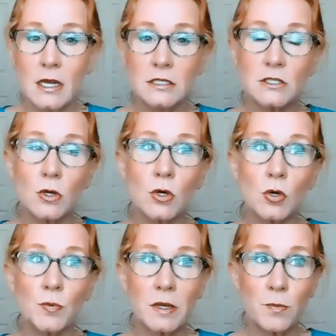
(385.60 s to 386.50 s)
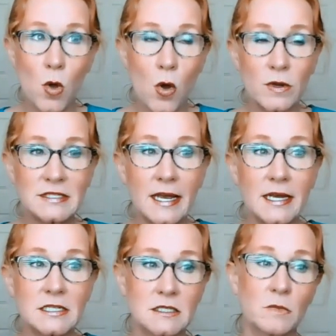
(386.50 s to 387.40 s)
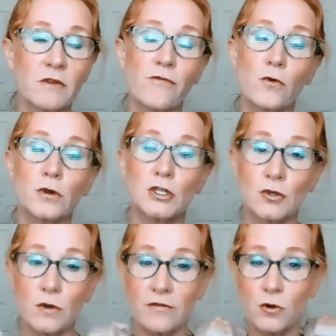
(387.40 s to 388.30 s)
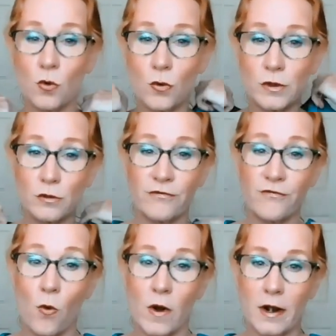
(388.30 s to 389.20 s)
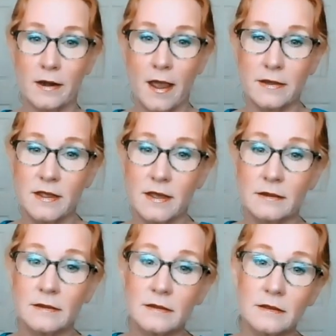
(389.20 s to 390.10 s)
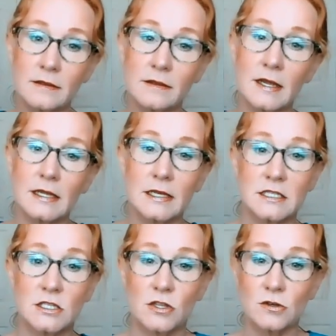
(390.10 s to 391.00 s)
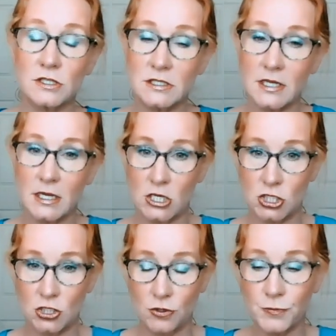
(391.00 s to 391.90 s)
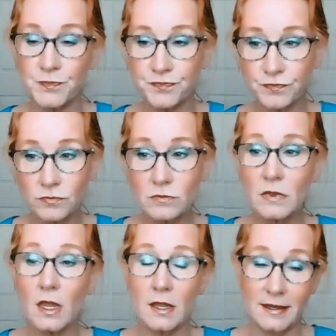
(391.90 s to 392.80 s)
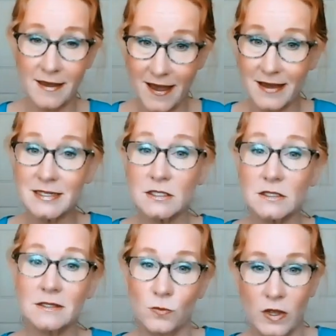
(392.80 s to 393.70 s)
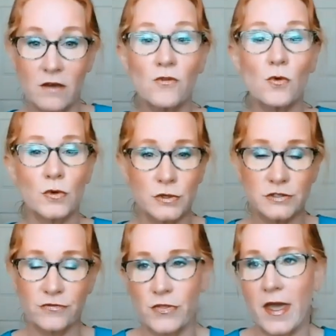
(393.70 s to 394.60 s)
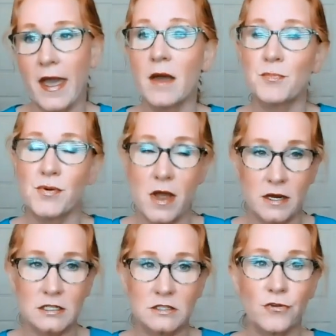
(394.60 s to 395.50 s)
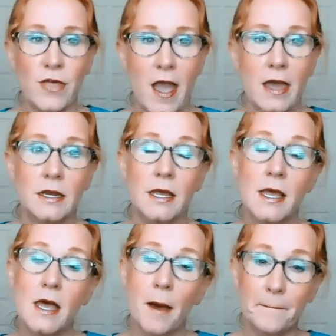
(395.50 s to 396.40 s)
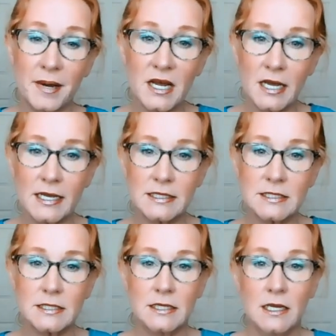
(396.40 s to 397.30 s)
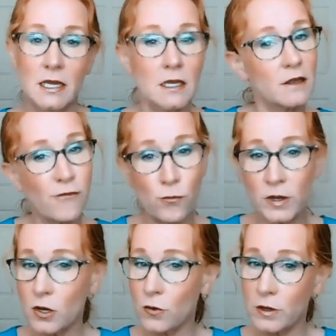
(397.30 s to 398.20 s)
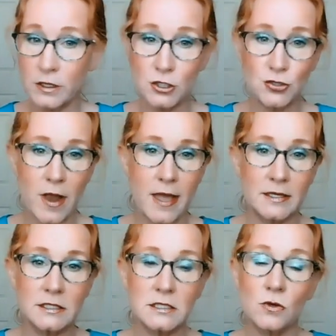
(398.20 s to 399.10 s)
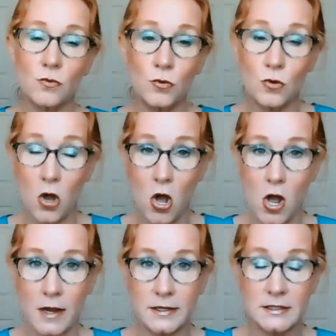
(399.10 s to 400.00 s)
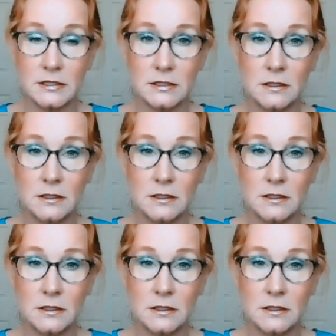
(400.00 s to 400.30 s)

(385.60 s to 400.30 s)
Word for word: So people always ask me for, do you have an oil for? And then they list their skin issue. Yes, we have oils for that, products for that. But if we don't address the root cause,